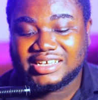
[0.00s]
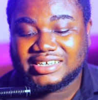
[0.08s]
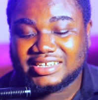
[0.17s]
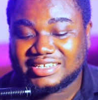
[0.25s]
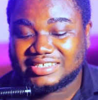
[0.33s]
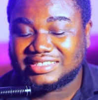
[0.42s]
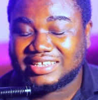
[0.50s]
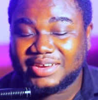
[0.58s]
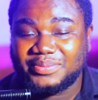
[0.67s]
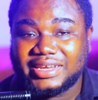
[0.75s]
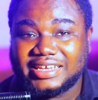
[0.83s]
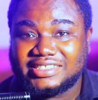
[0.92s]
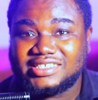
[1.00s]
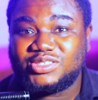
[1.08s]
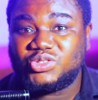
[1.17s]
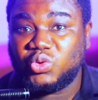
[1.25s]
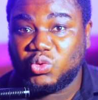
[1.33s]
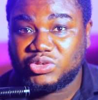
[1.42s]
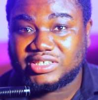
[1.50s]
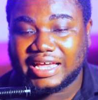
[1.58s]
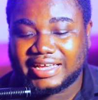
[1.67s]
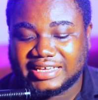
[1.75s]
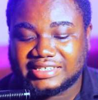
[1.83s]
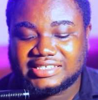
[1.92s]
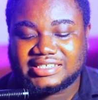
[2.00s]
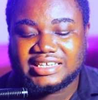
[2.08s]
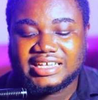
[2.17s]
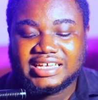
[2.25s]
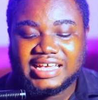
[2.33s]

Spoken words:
This is 3 minutes 2 seconds,